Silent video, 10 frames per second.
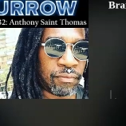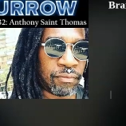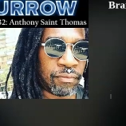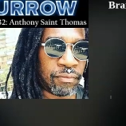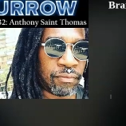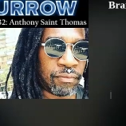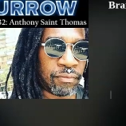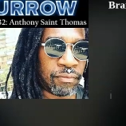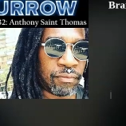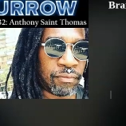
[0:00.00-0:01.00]

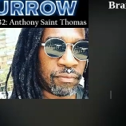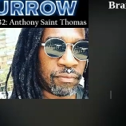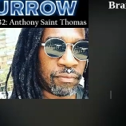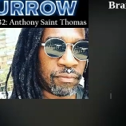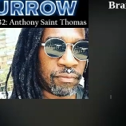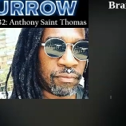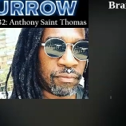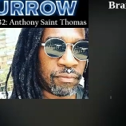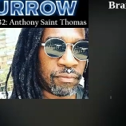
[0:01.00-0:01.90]
(silence)